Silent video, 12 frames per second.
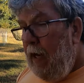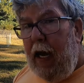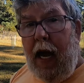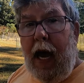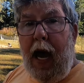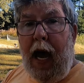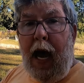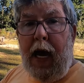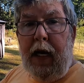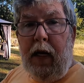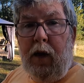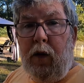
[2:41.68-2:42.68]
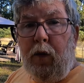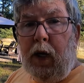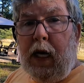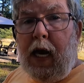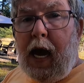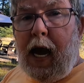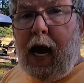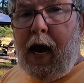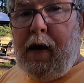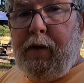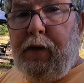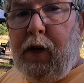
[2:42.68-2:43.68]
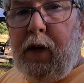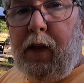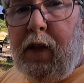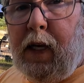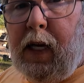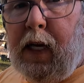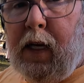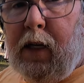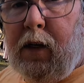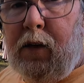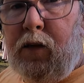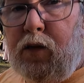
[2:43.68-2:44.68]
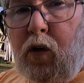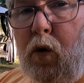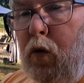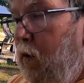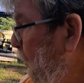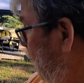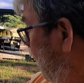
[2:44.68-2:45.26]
and we have the solar